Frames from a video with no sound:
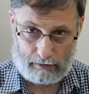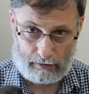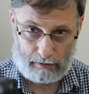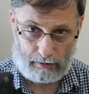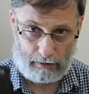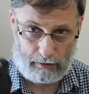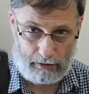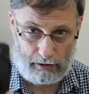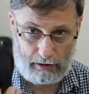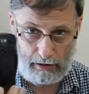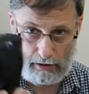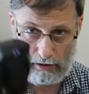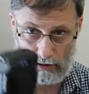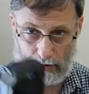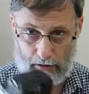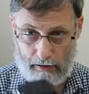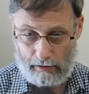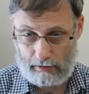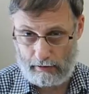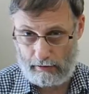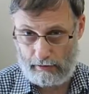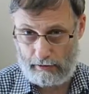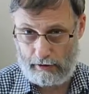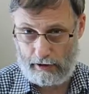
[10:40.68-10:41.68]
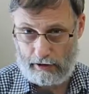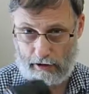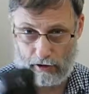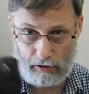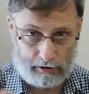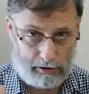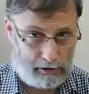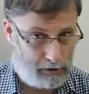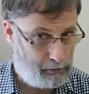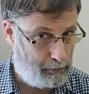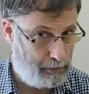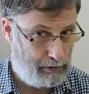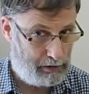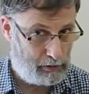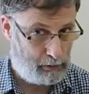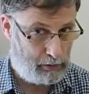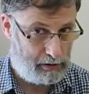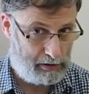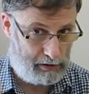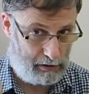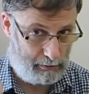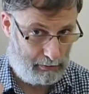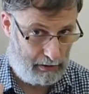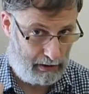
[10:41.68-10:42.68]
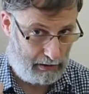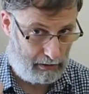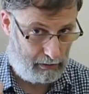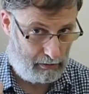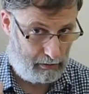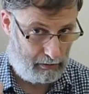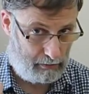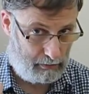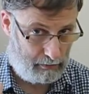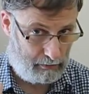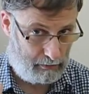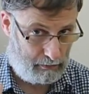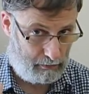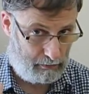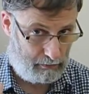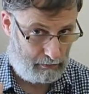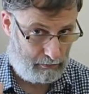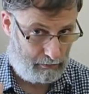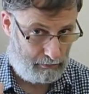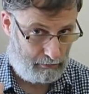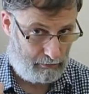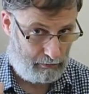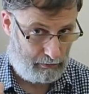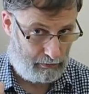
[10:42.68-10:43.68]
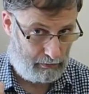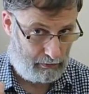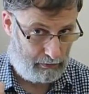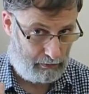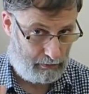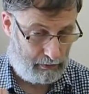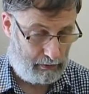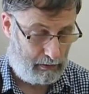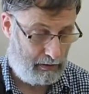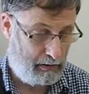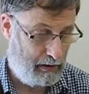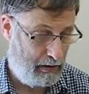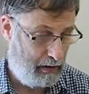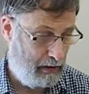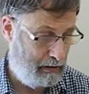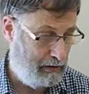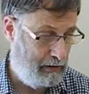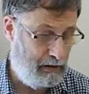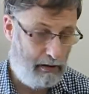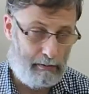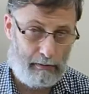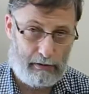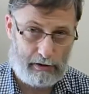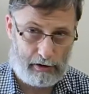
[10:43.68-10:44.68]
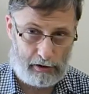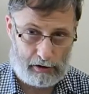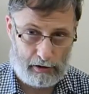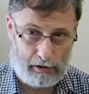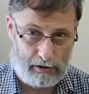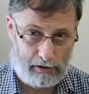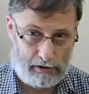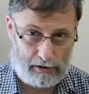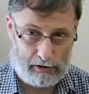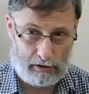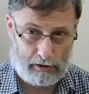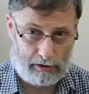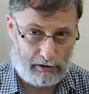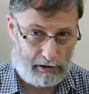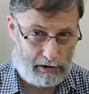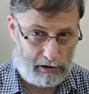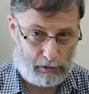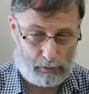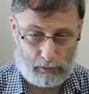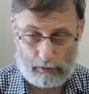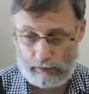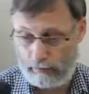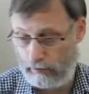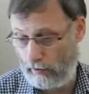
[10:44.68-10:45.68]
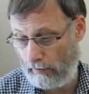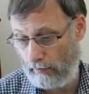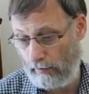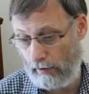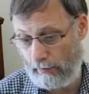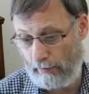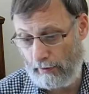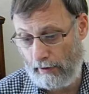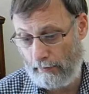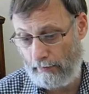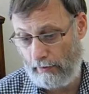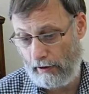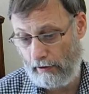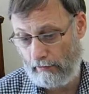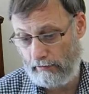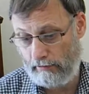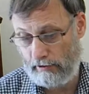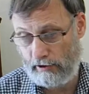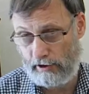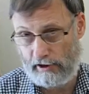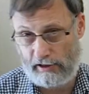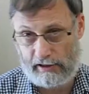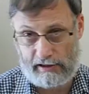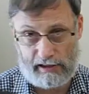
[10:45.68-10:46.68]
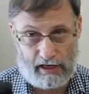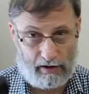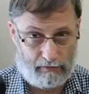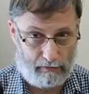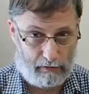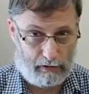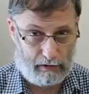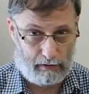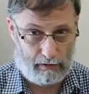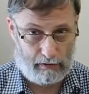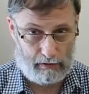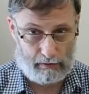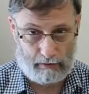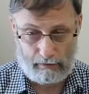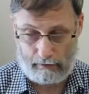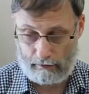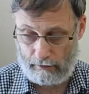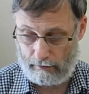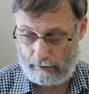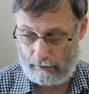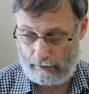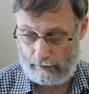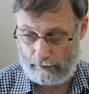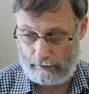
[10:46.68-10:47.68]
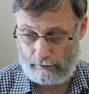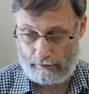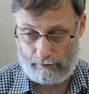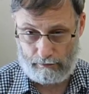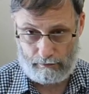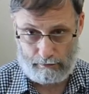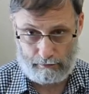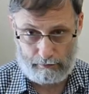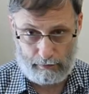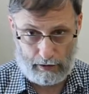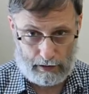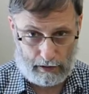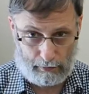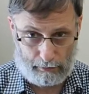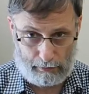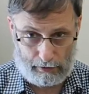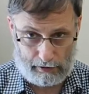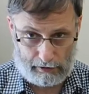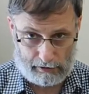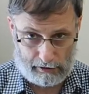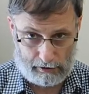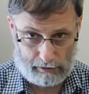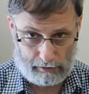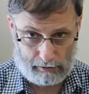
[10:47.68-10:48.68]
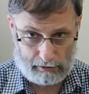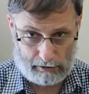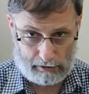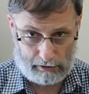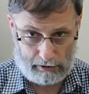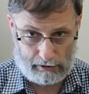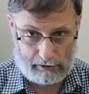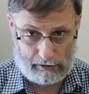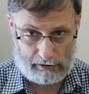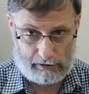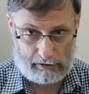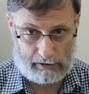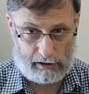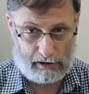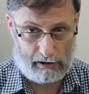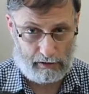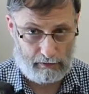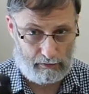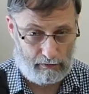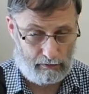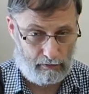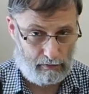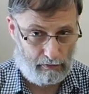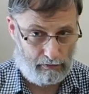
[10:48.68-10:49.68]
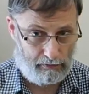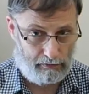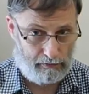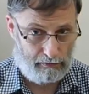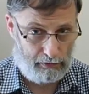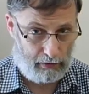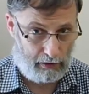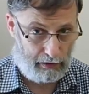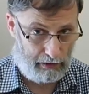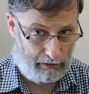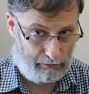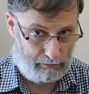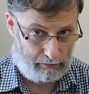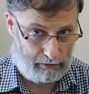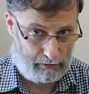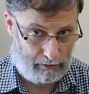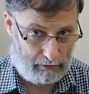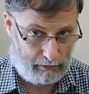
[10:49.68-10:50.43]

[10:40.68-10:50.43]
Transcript: the Nikon, this would be a 20 meg. And the image size on this would probably be about 7 megapixels instead of 5.